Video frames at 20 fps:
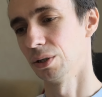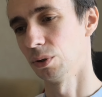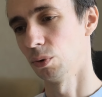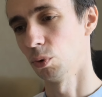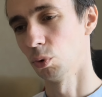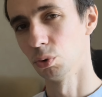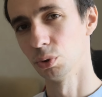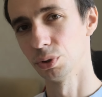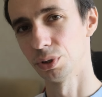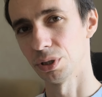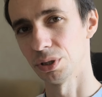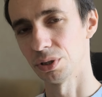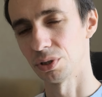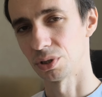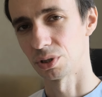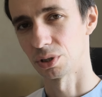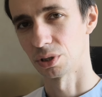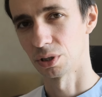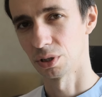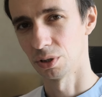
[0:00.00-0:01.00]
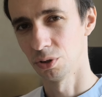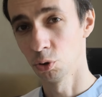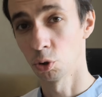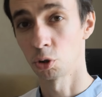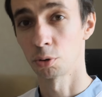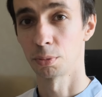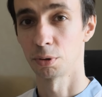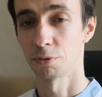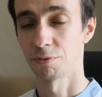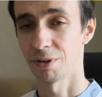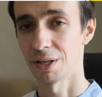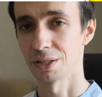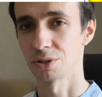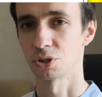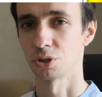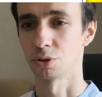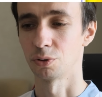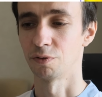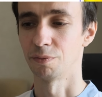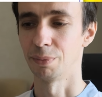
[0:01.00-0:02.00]
all this normal
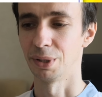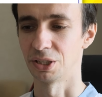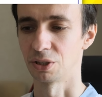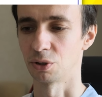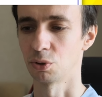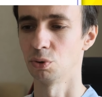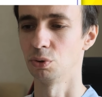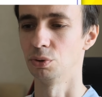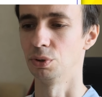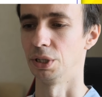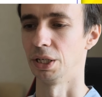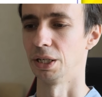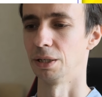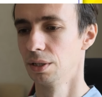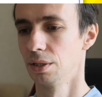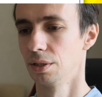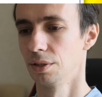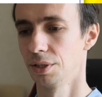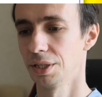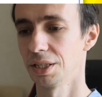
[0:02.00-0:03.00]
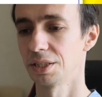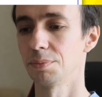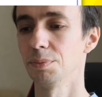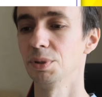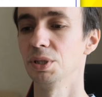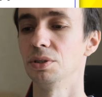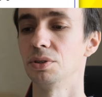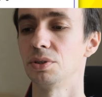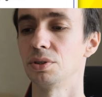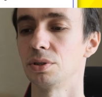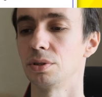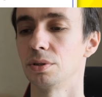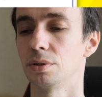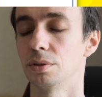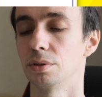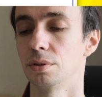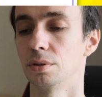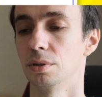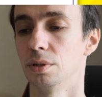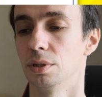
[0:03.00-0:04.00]
function of mitochondria. That means,
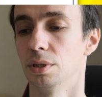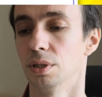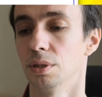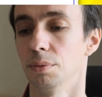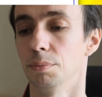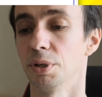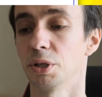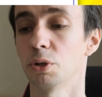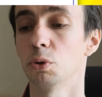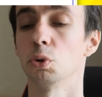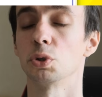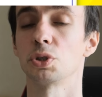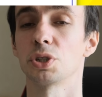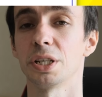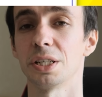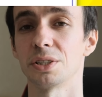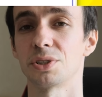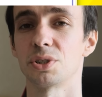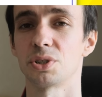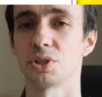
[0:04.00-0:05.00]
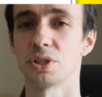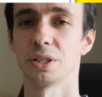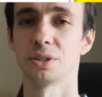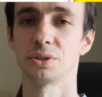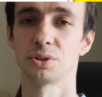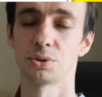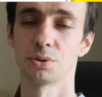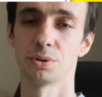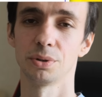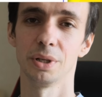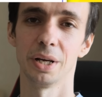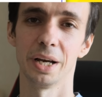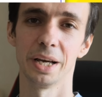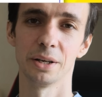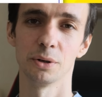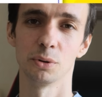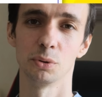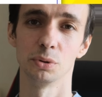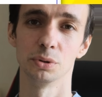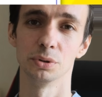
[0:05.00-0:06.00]
because cancer cells
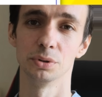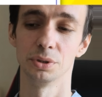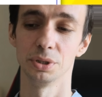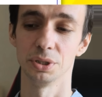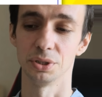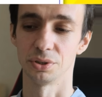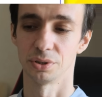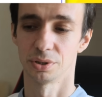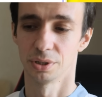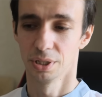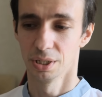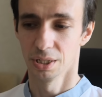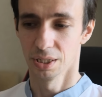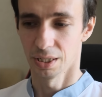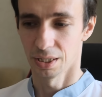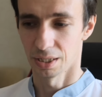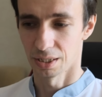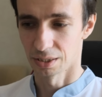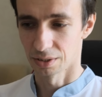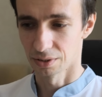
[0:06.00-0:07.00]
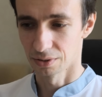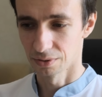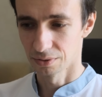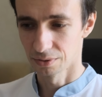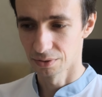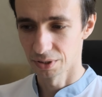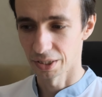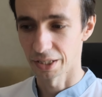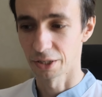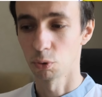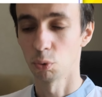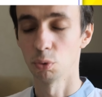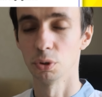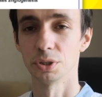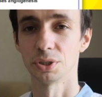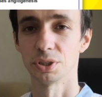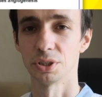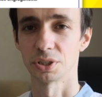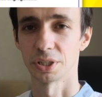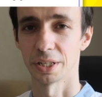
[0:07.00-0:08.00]
rely on this
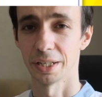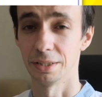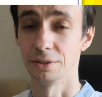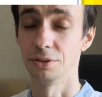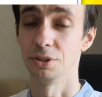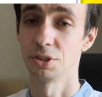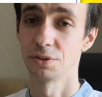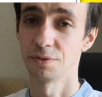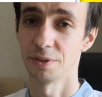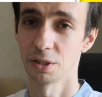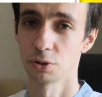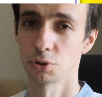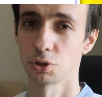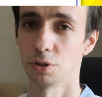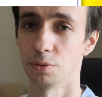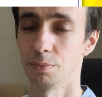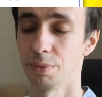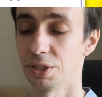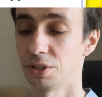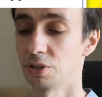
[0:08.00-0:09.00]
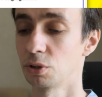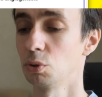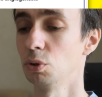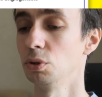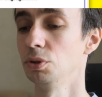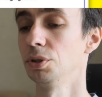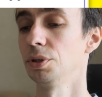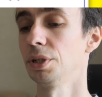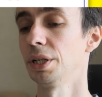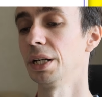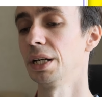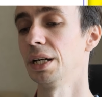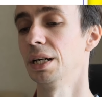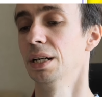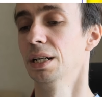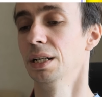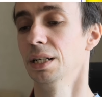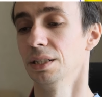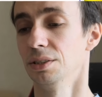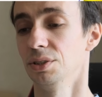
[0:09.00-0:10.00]
glycolysis and dysfunctional mitochondria,
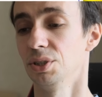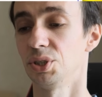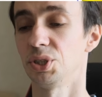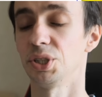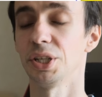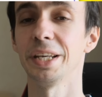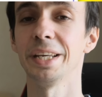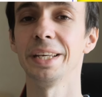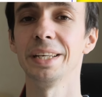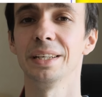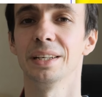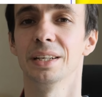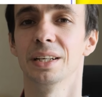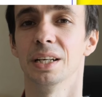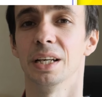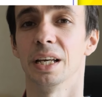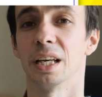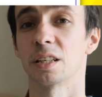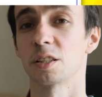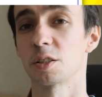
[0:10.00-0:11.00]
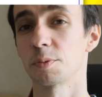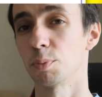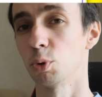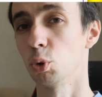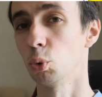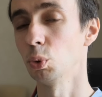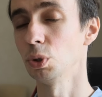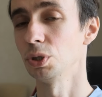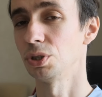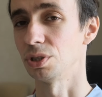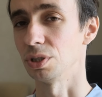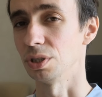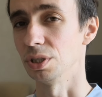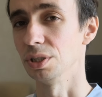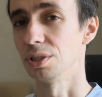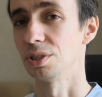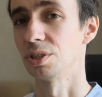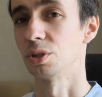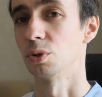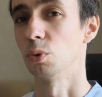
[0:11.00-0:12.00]
DCA exploits
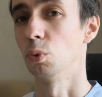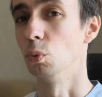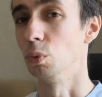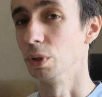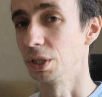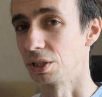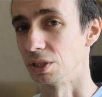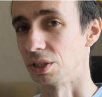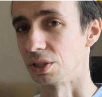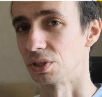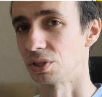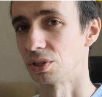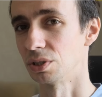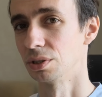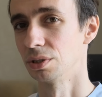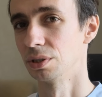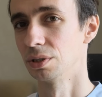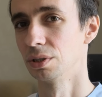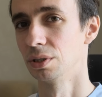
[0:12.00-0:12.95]
its weakness.